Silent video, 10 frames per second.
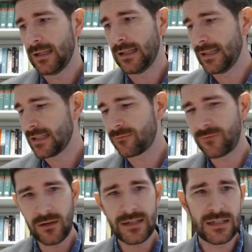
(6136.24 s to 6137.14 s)
It's a
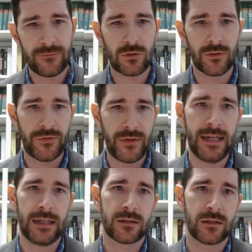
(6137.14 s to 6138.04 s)
very difficult
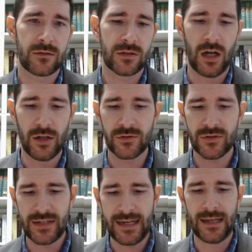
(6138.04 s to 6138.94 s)
thing to
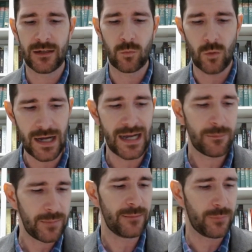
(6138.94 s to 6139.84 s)
understand why
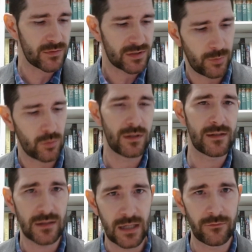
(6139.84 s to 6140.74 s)
people supported
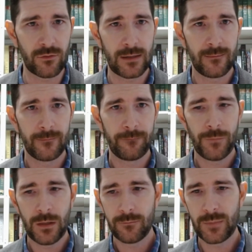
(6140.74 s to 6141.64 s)
slavery,
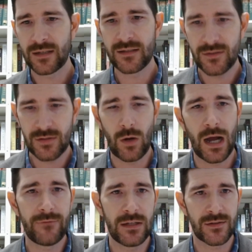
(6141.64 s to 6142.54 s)
because it's so
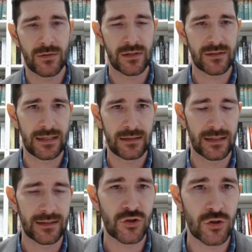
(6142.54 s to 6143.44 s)
obvious to us that
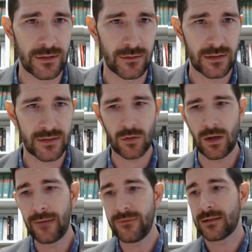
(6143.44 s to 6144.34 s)
they shouldn't. It's so
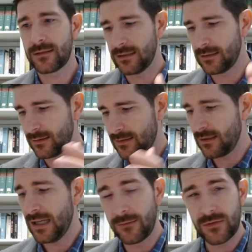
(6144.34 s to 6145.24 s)
obvious that
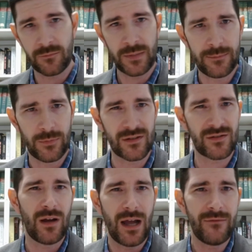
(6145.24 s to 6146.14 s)
slaves are people. It's
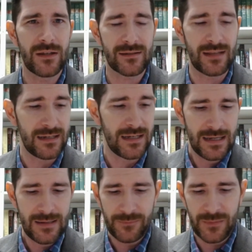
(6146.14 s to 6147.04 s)
so obvious that
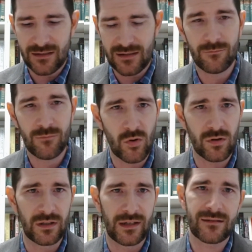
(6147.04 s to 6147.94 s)
it's
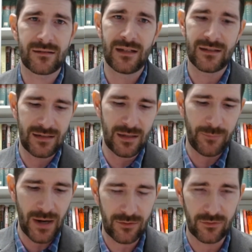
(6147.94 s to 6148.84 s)
immoral and it's
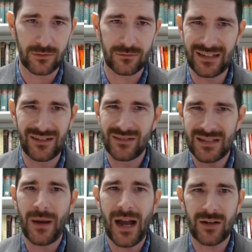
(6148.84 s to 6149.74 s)

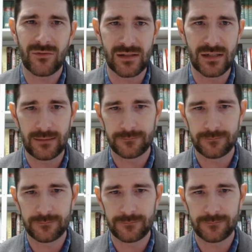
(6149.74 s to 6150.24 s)
hypocrisy.